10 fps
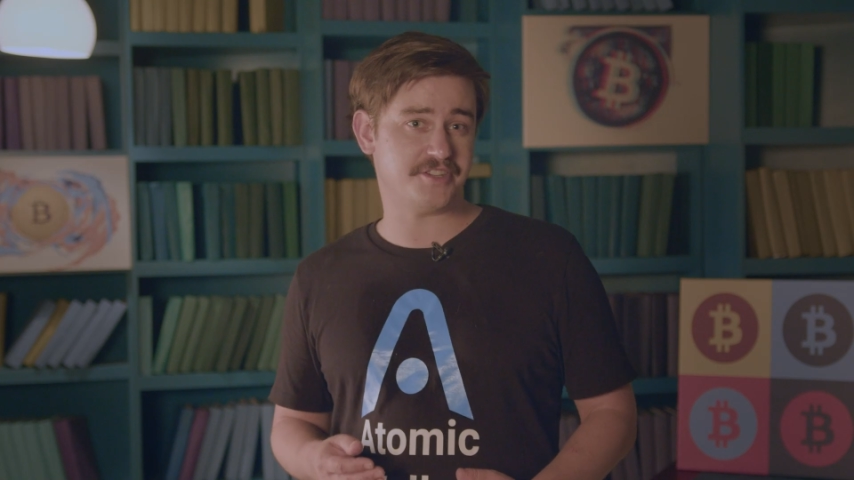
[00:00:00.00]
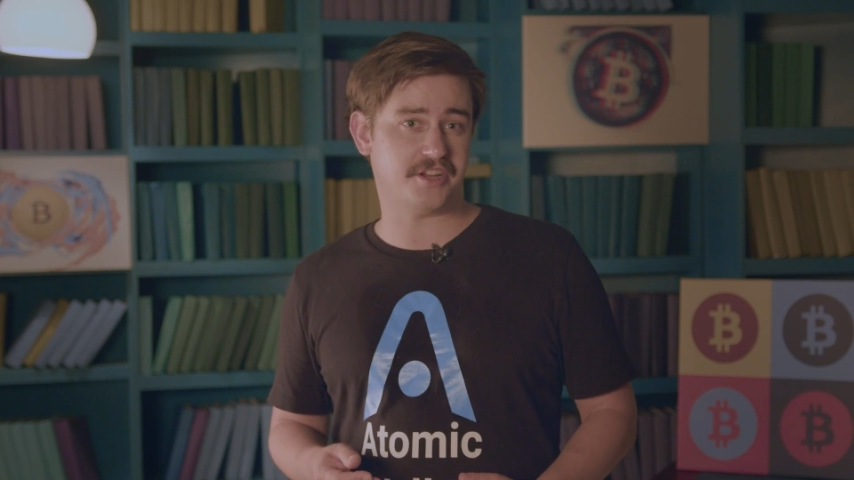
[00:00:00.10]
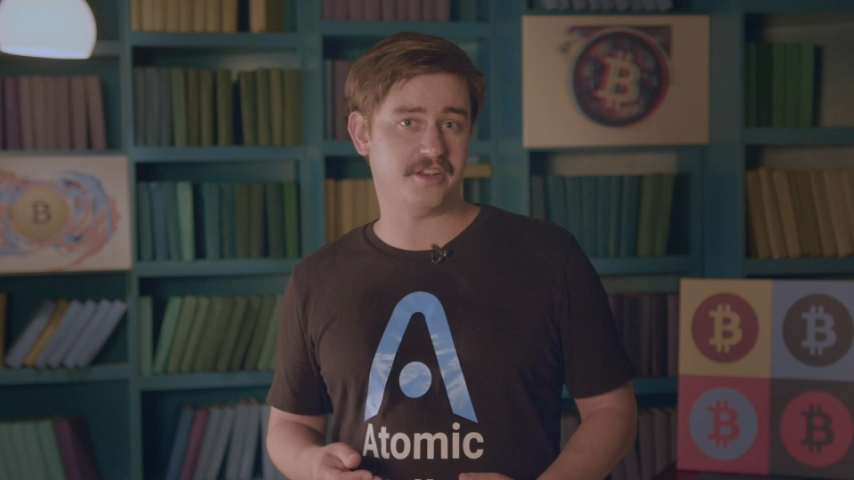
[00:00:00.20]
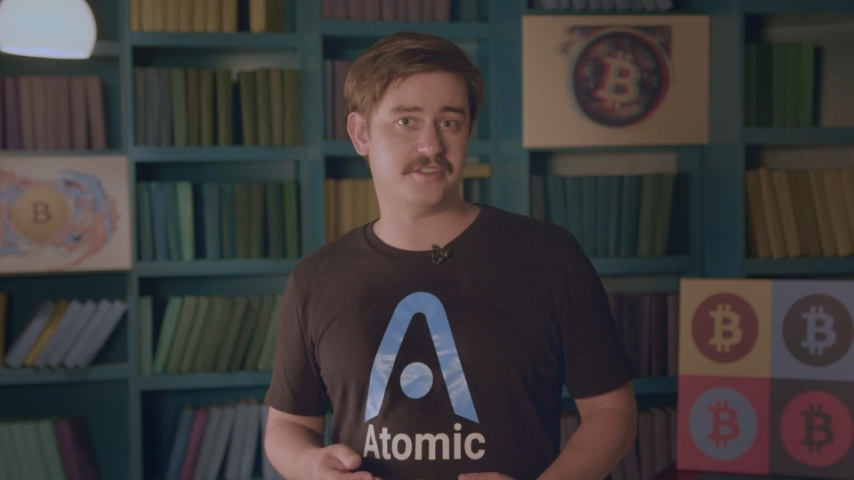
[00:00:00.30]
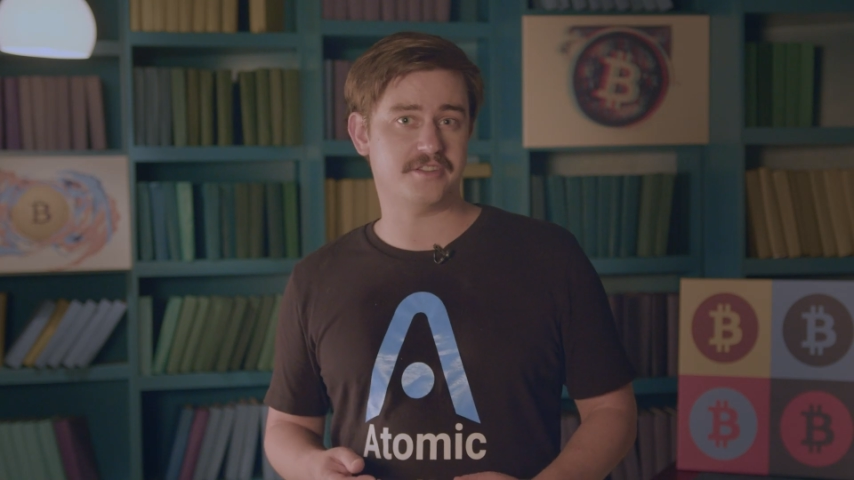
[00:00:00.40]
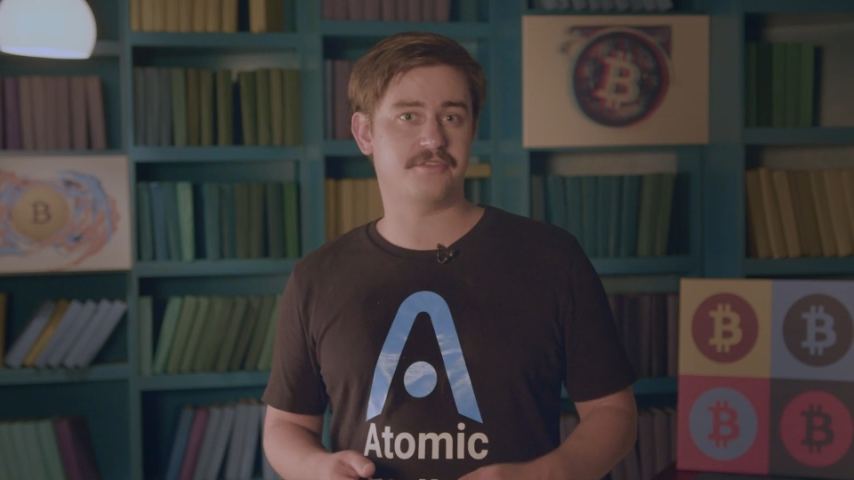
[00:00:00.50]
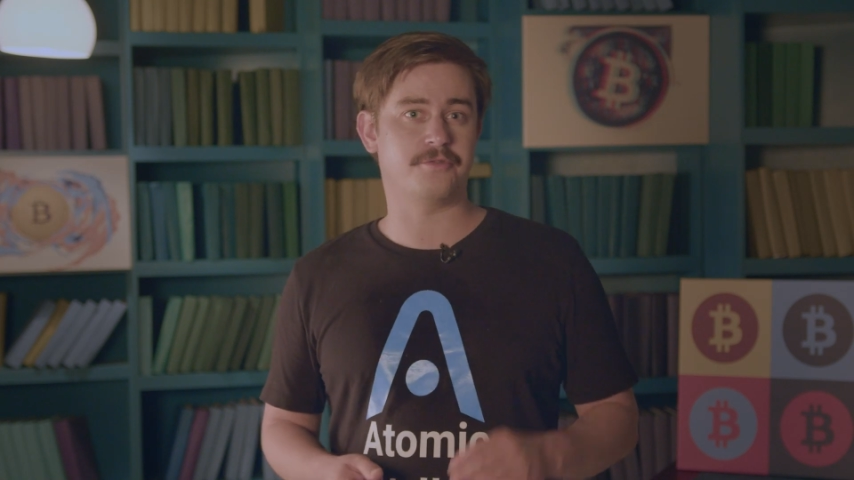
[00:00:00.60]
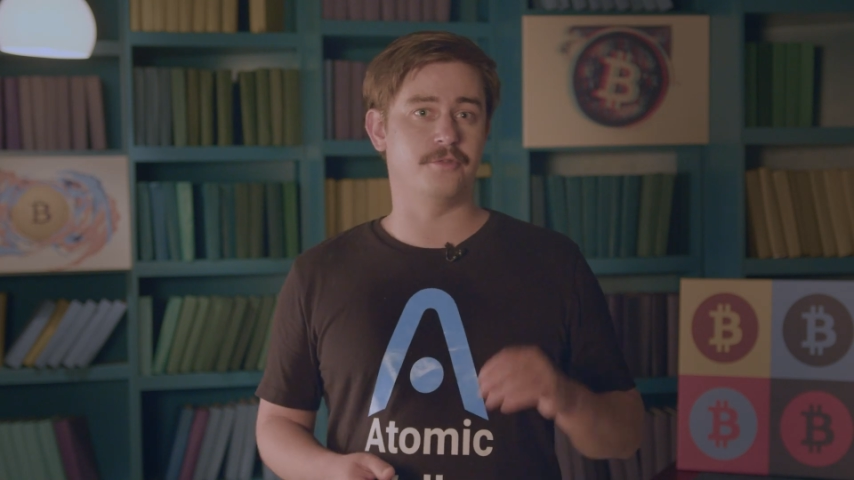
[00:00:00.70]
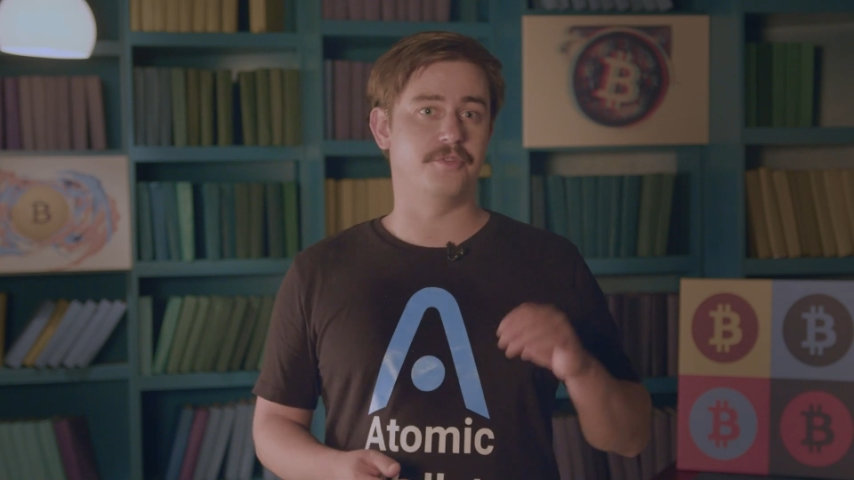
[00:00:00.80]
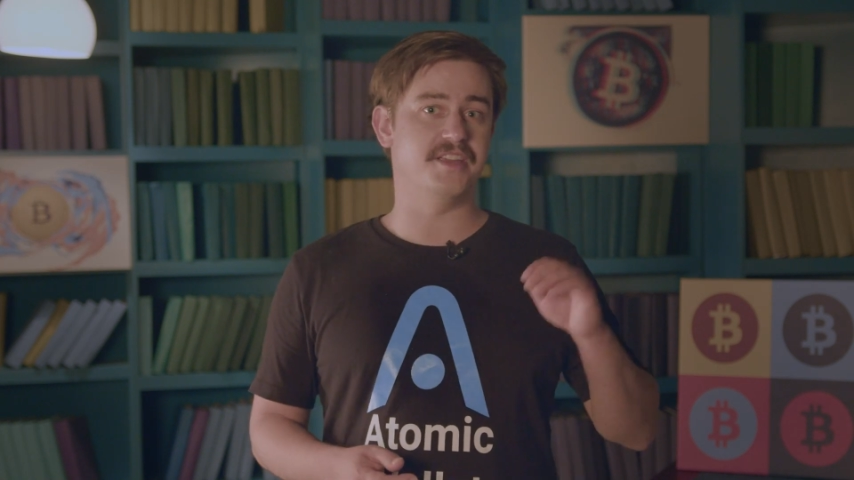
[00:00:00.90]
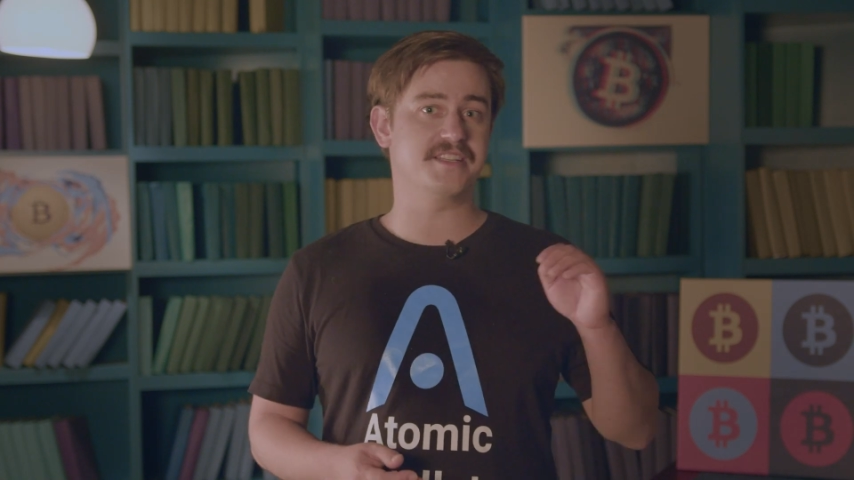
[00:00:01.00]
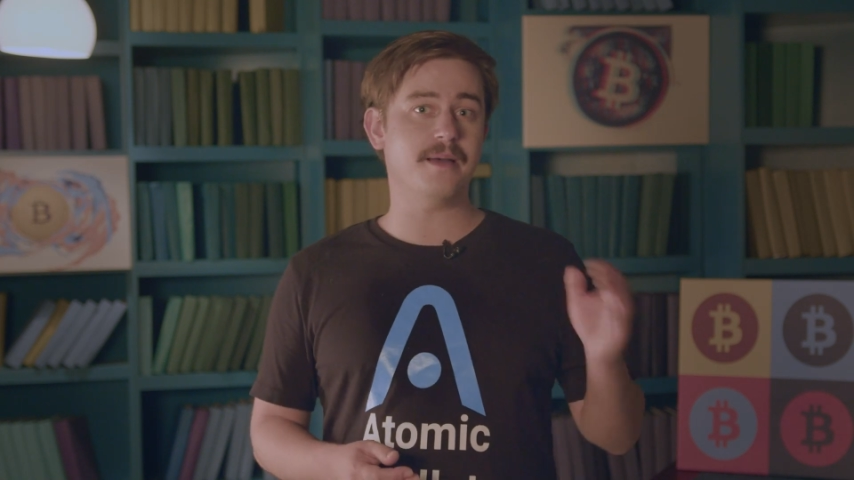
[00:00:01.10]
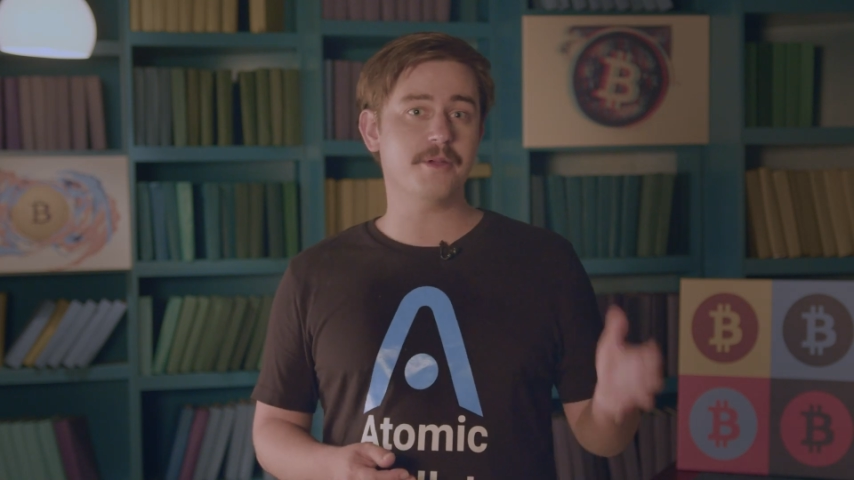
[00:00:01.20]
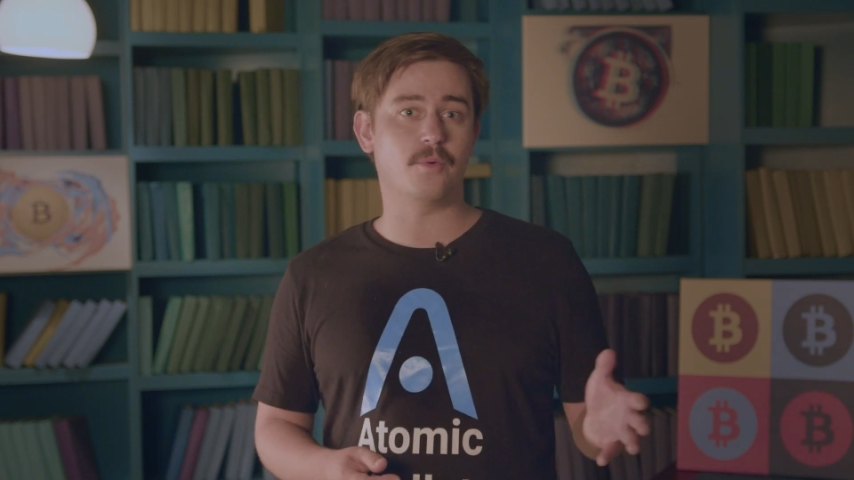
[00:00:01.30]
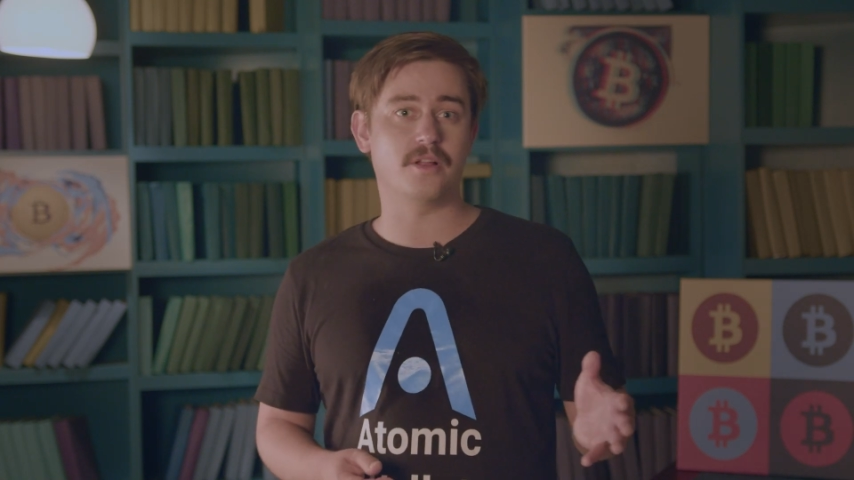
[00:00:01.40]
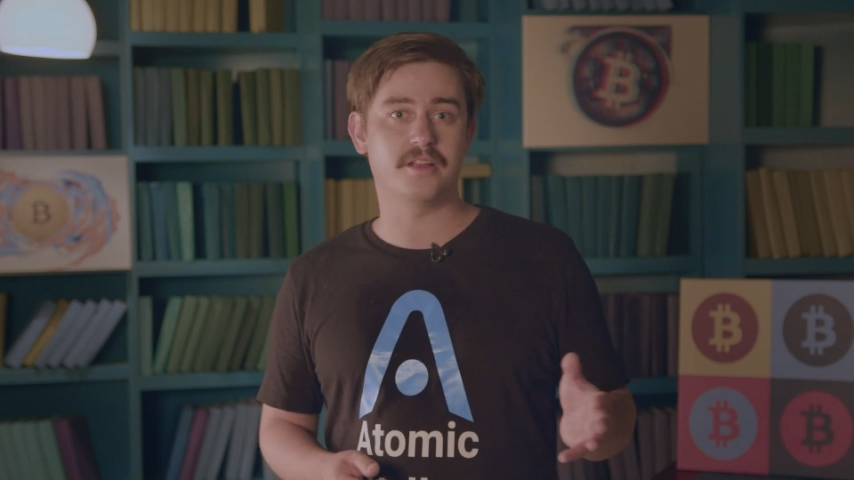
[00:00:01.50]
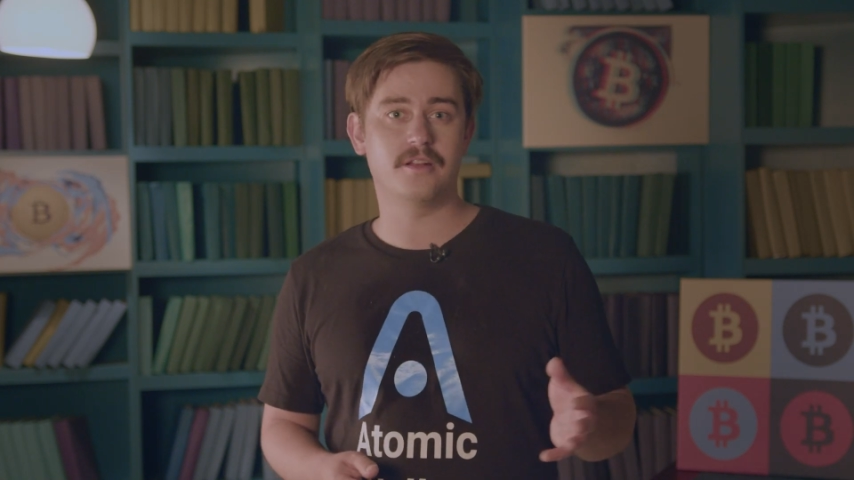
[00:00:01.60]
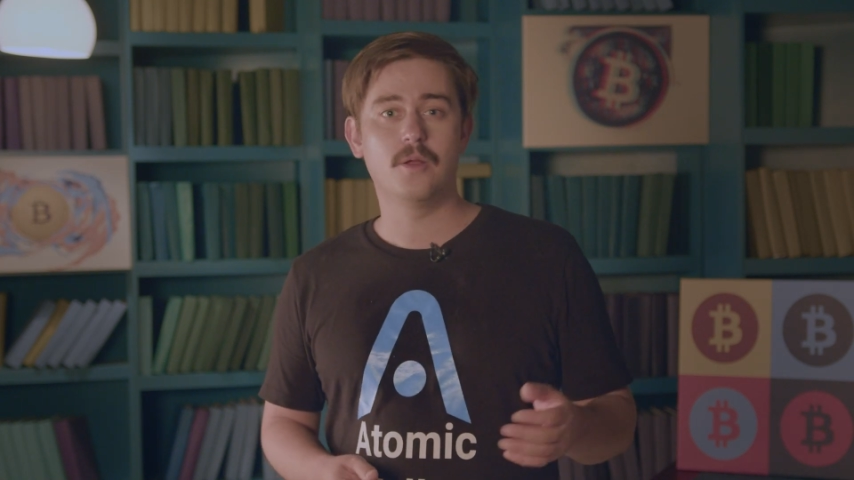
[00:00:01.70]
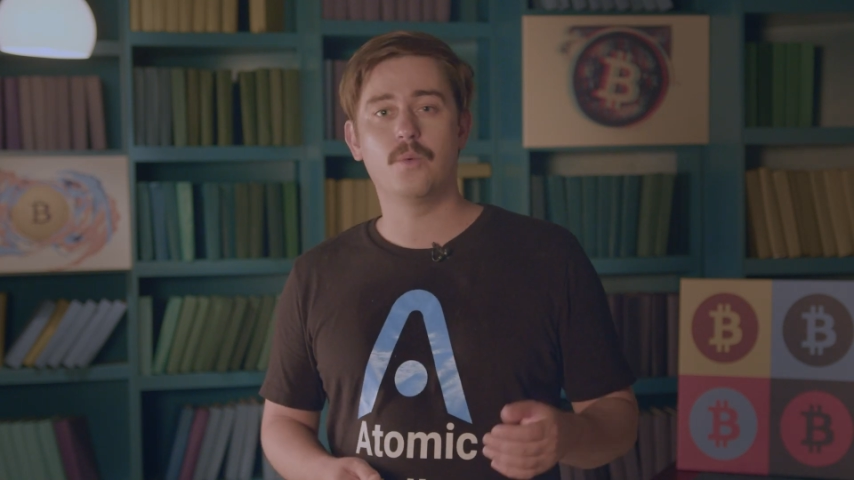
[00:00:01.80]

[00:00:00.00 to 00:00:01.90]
exchanged through the Atomic Wallet